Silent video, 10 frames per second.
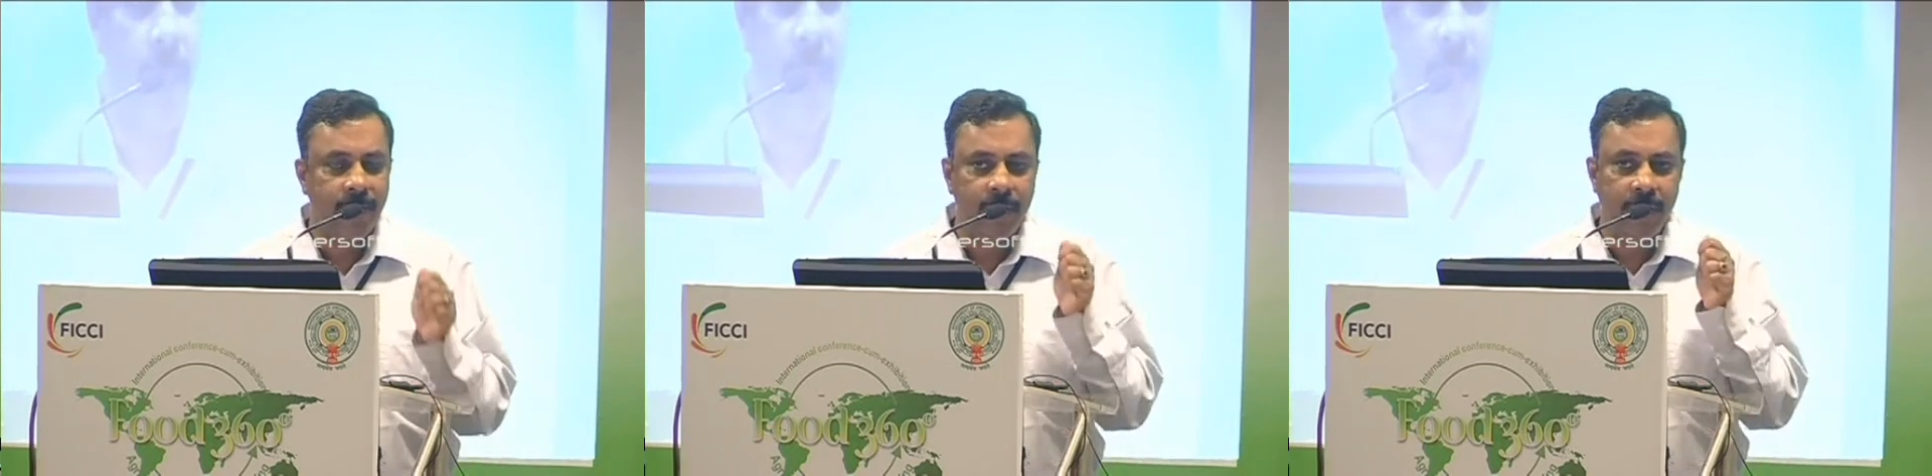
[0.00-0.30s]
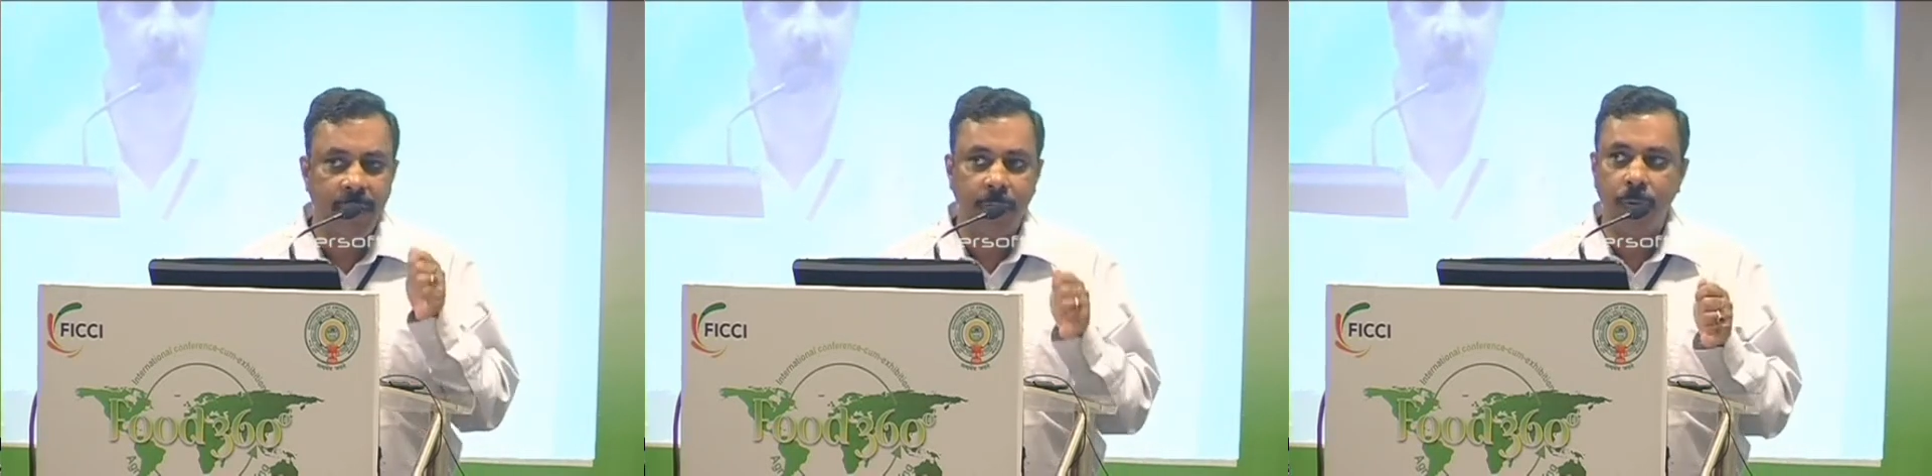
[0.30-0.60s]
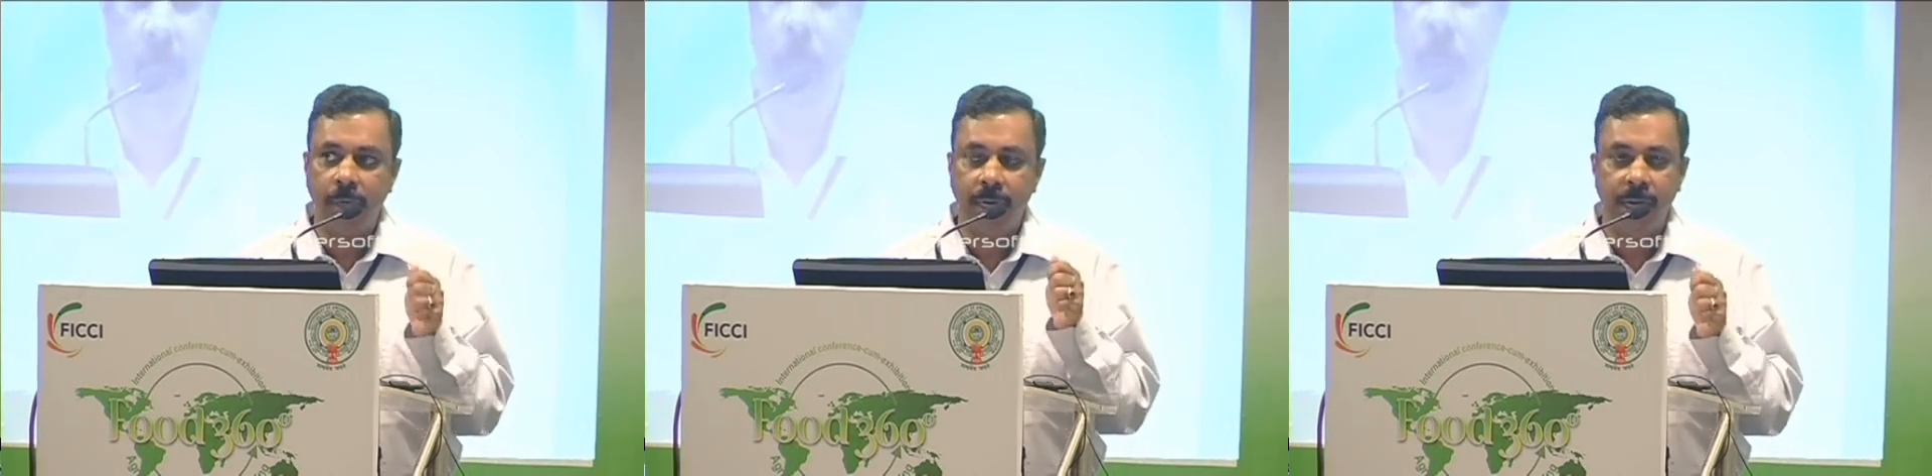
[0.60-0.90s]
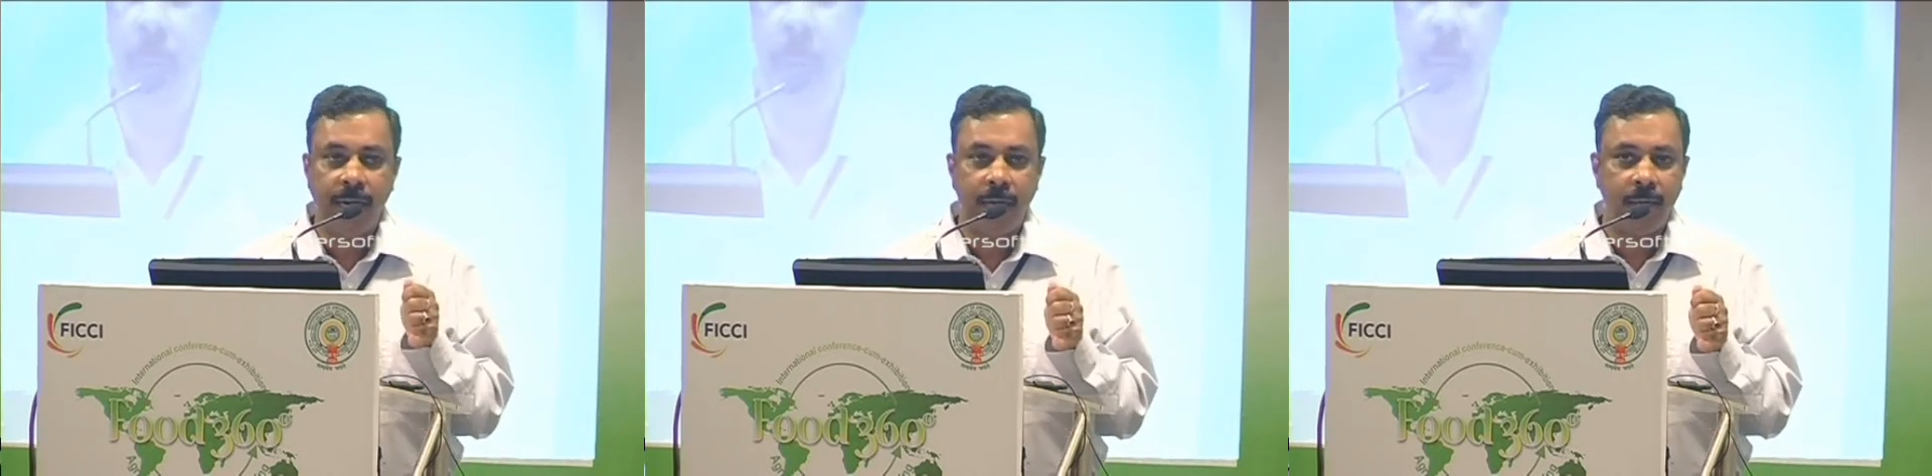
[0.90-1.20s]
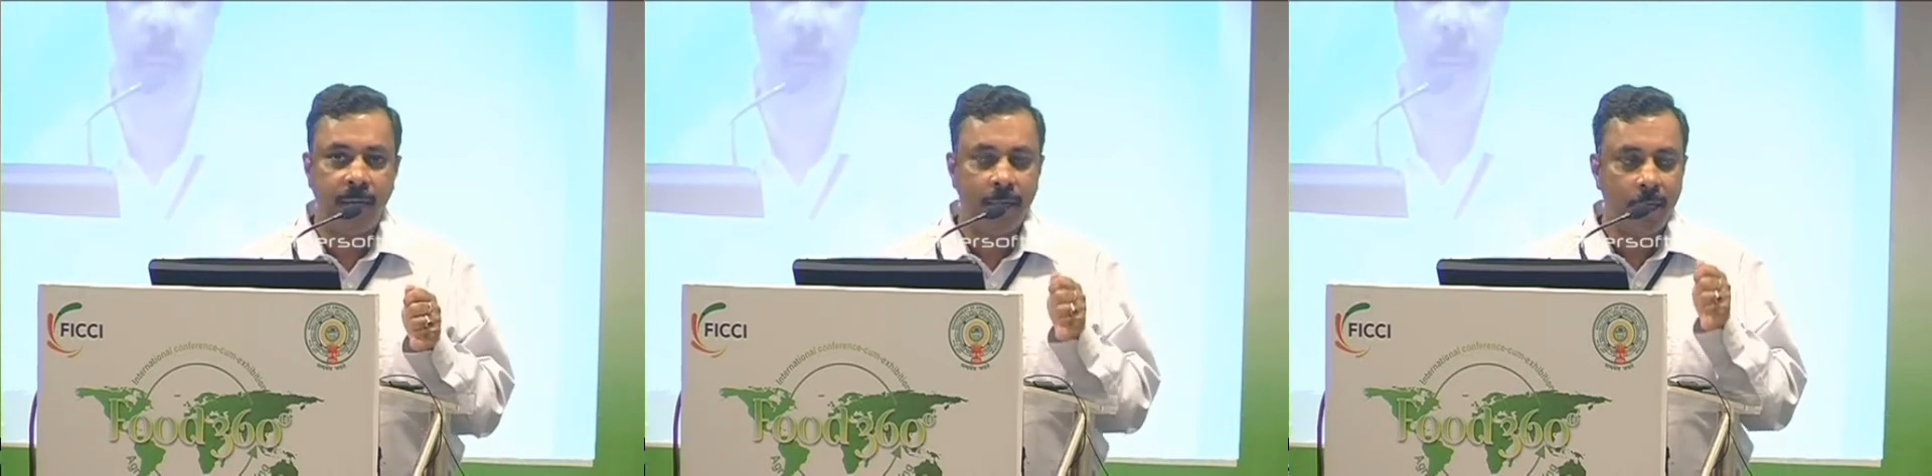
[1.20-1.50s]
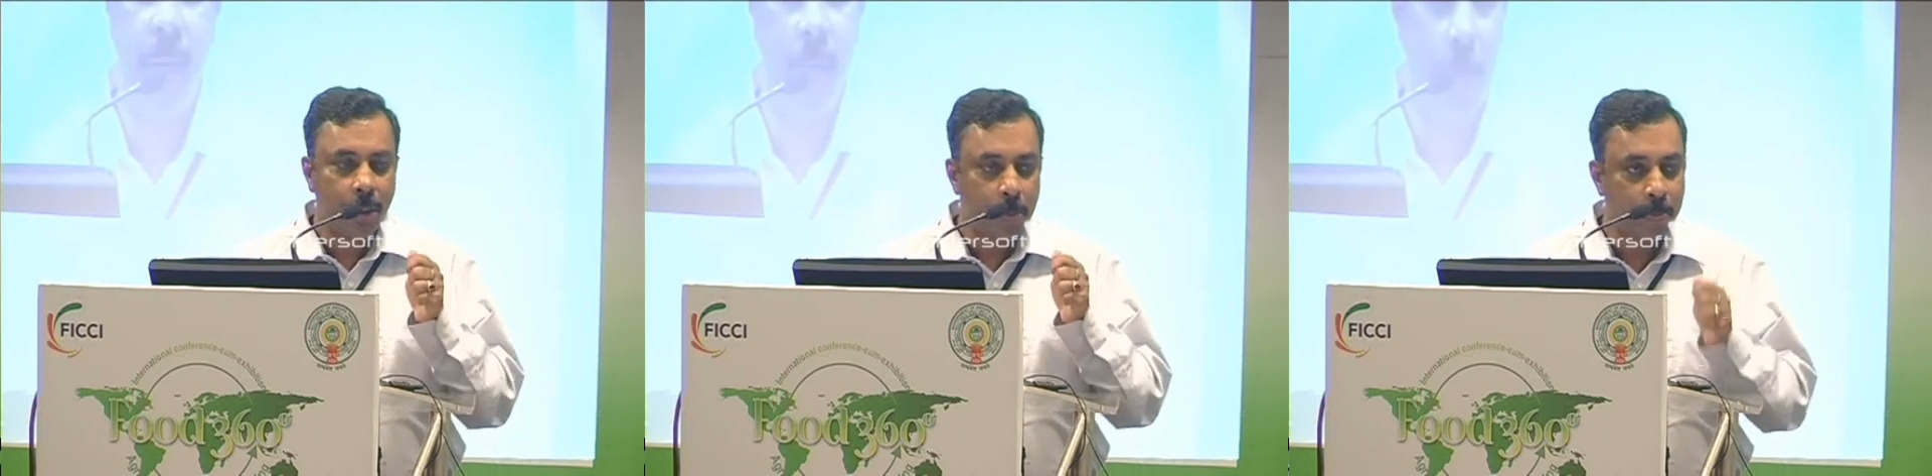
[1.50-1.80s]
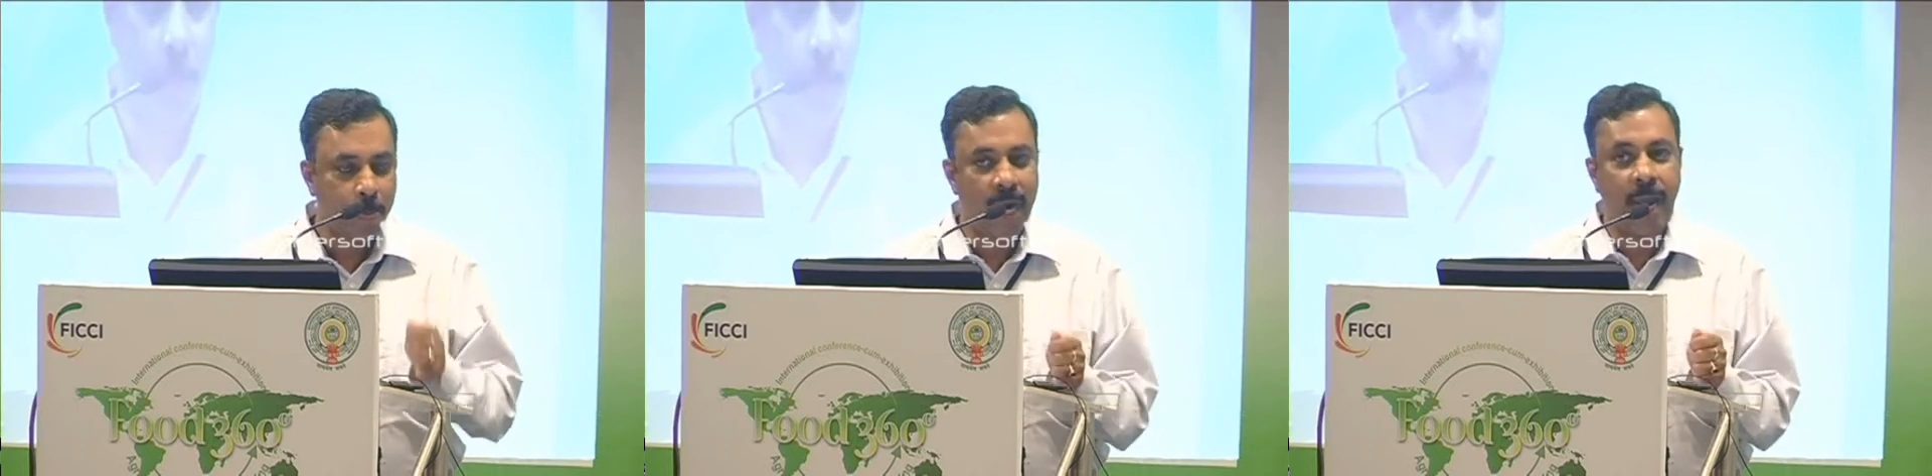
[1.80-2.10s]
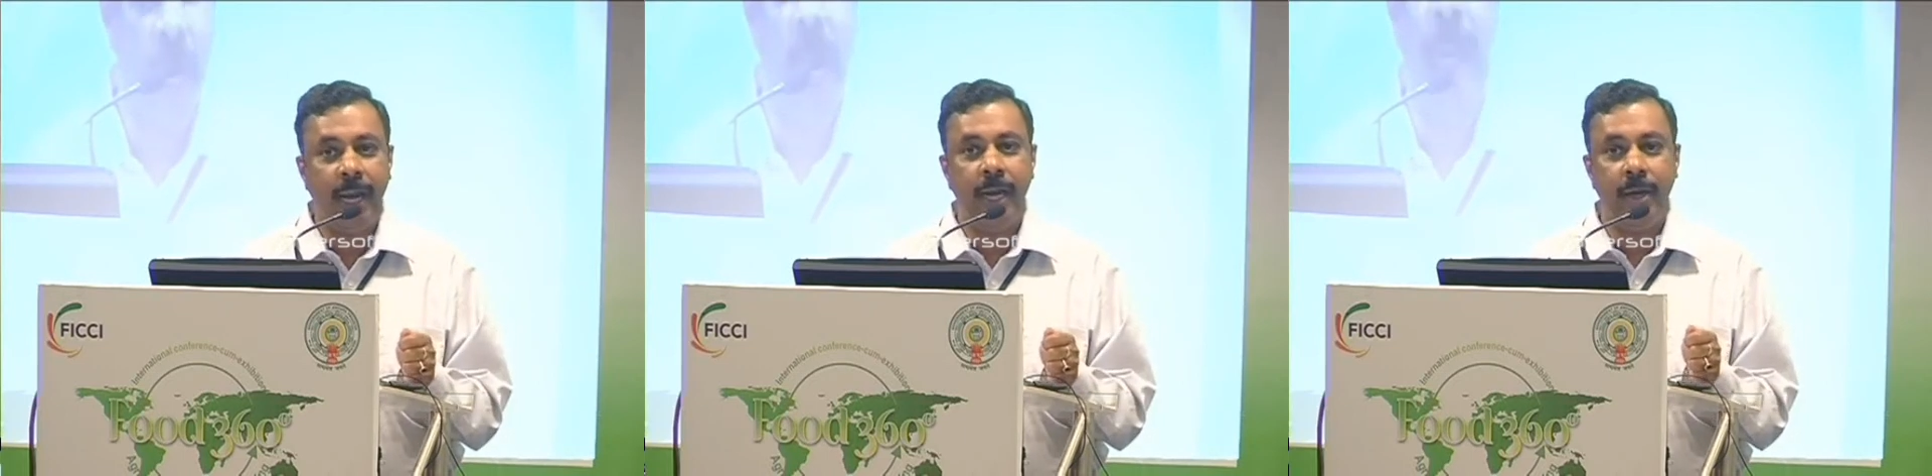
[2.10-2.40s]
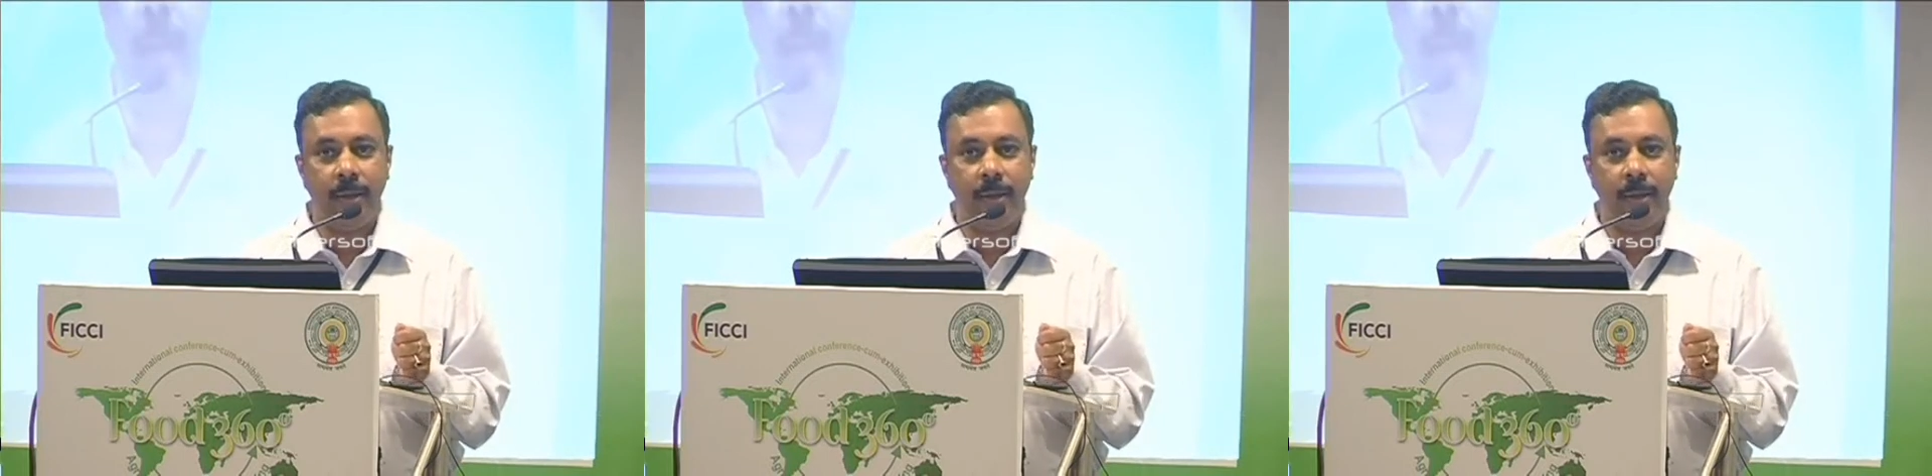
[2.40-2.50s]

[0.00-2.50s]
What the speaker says: need to create pride